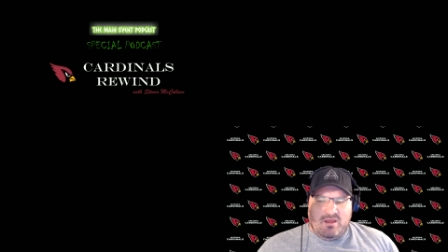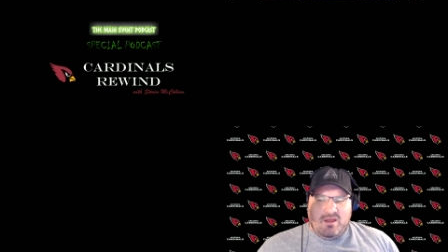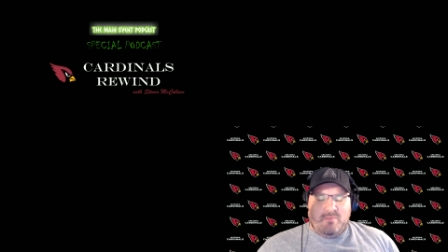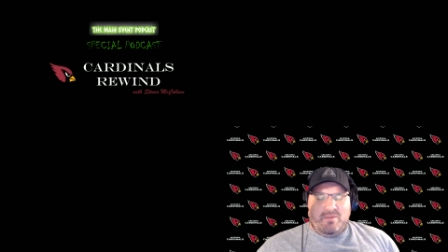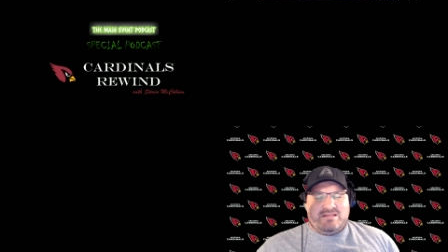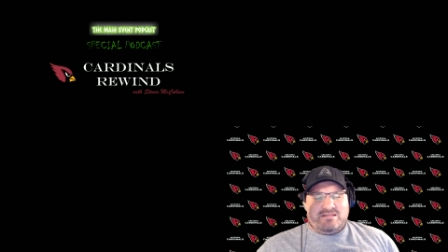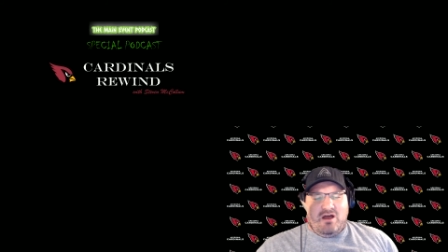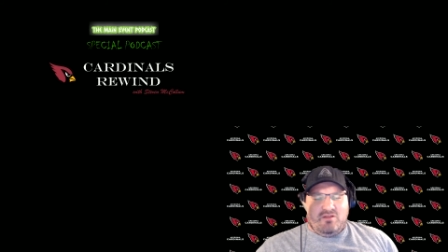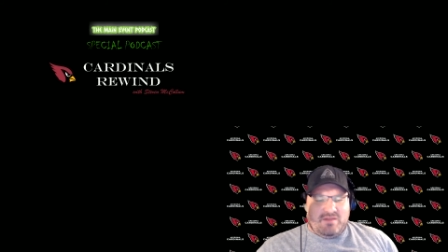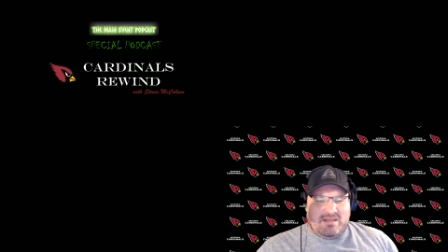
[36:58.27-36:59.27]
But he's
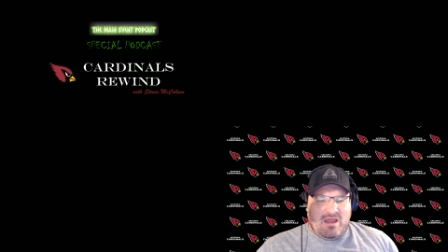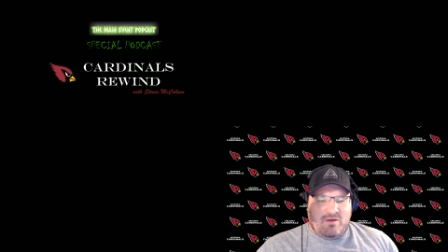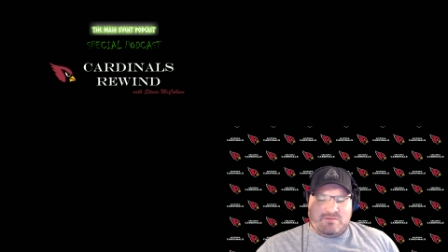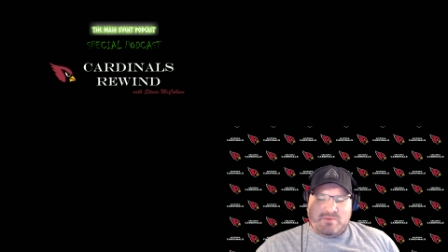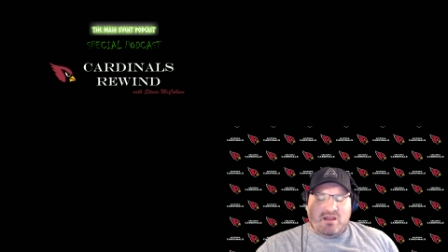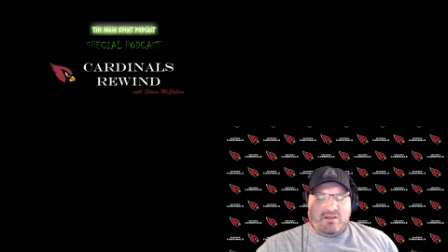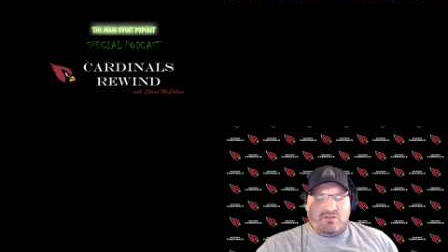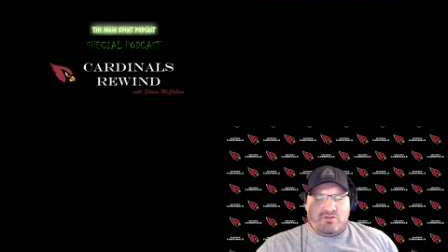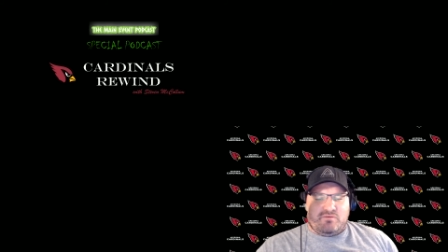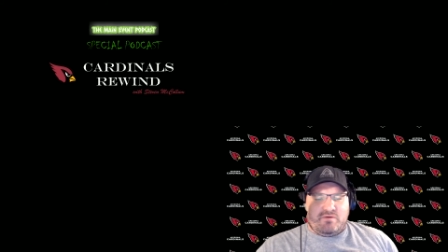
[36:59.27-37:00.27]
healthy now. He's been on
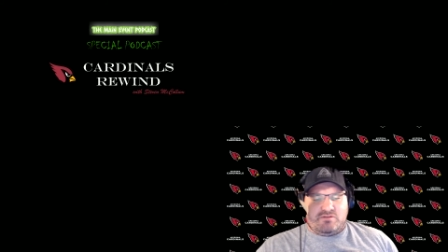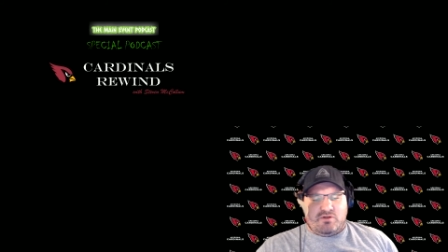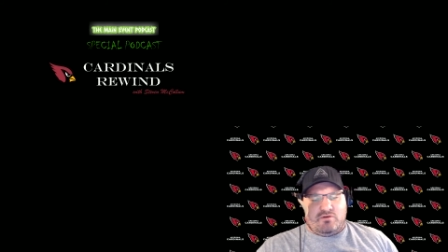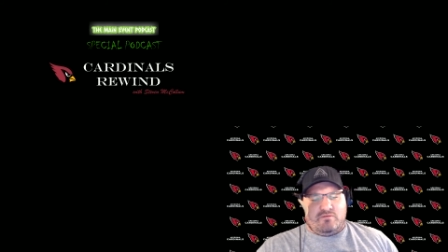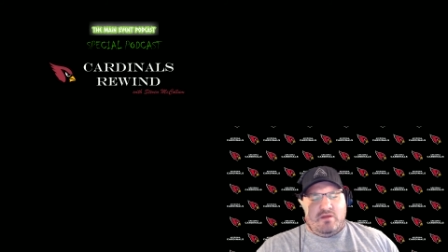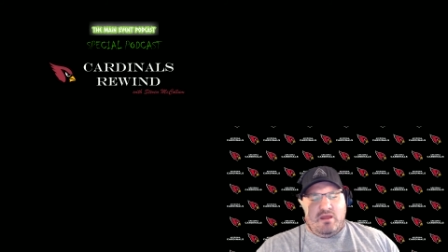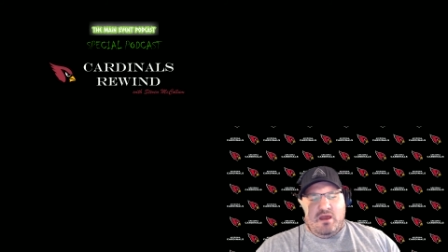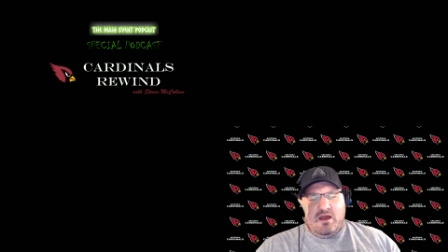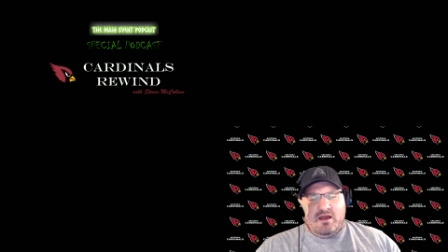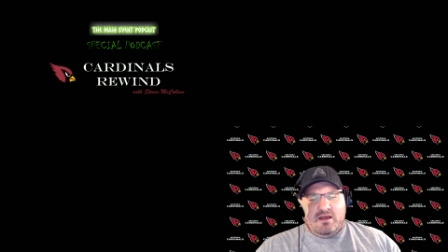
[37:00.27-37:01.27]
injured reserve.
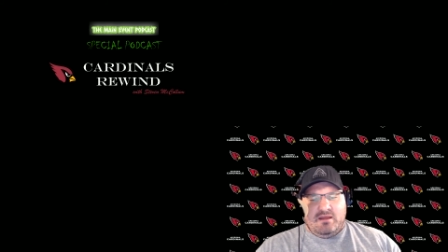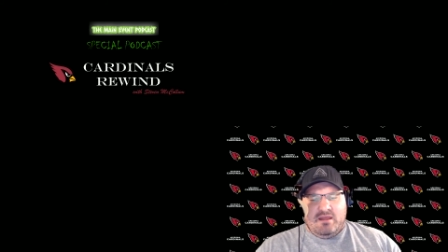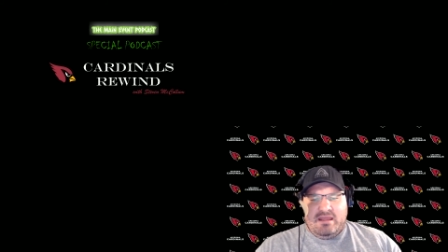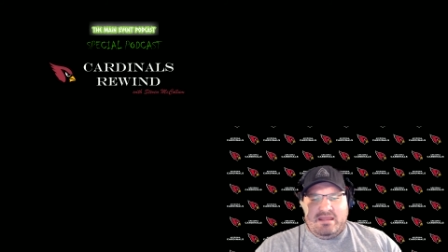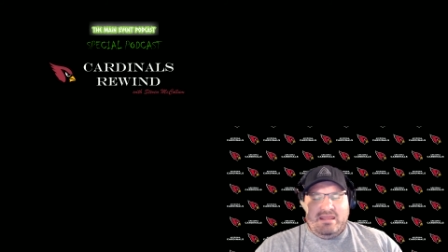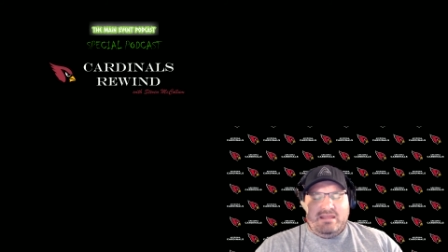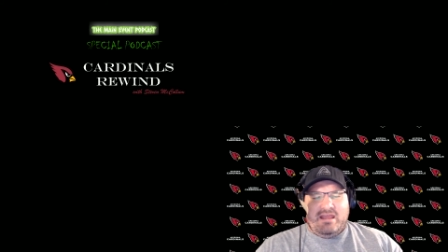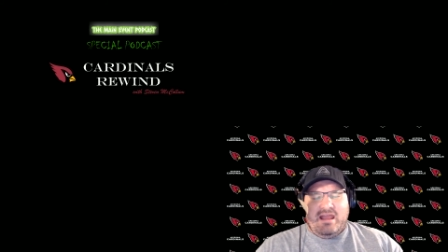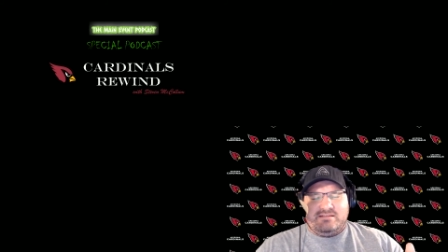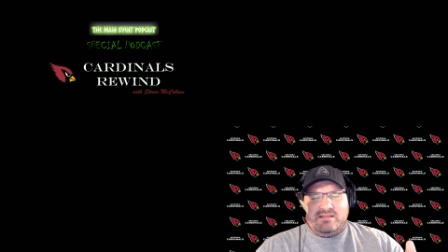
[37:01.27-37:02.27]
Uh, he
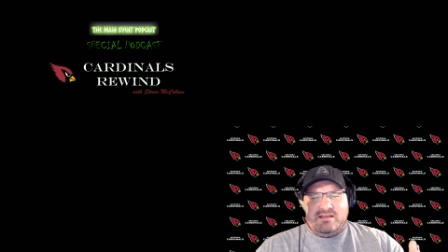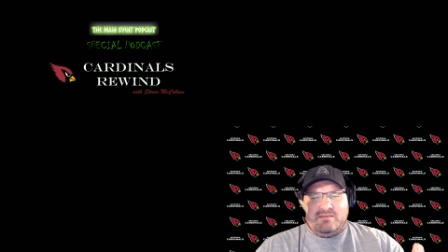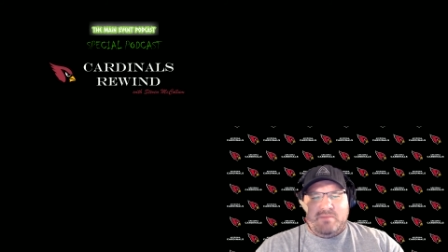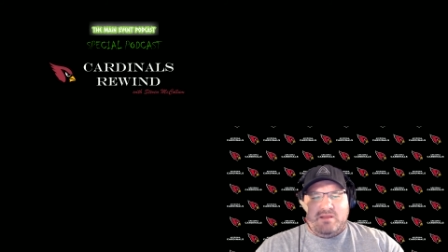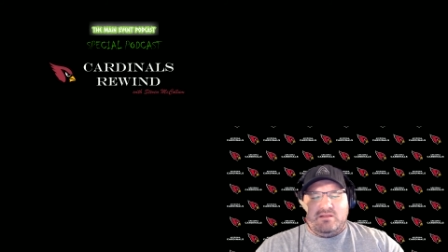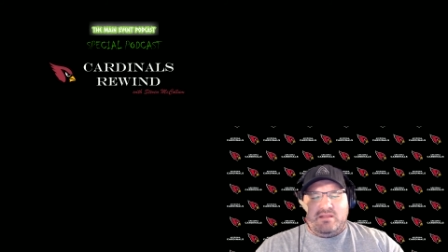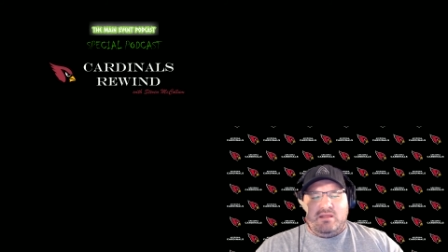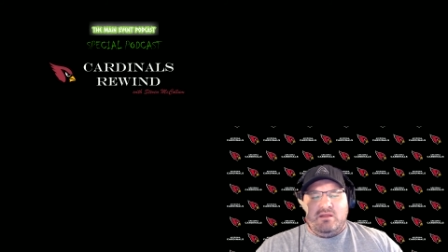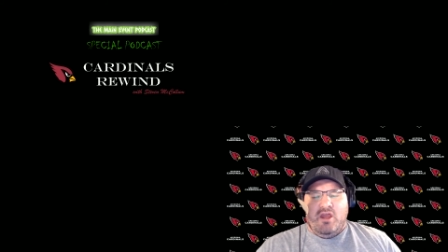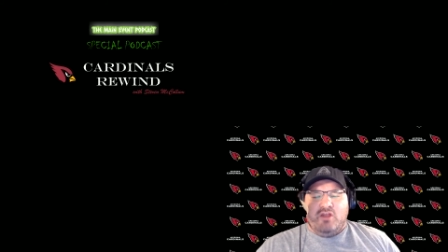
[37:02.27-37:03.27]
has the
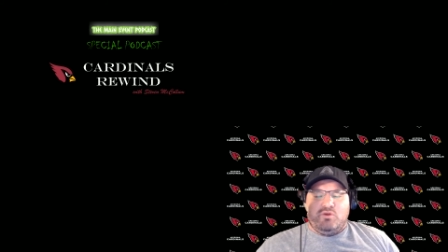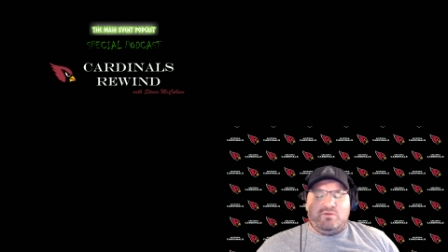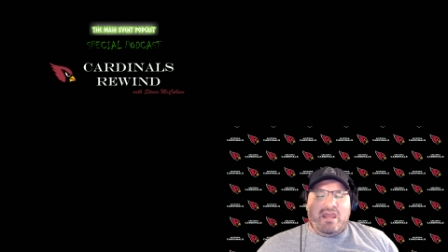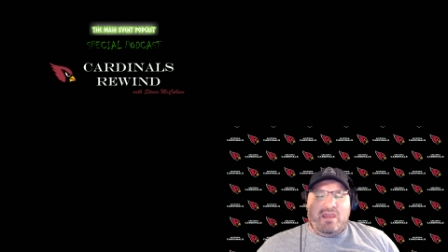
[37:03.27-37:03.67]
ability to take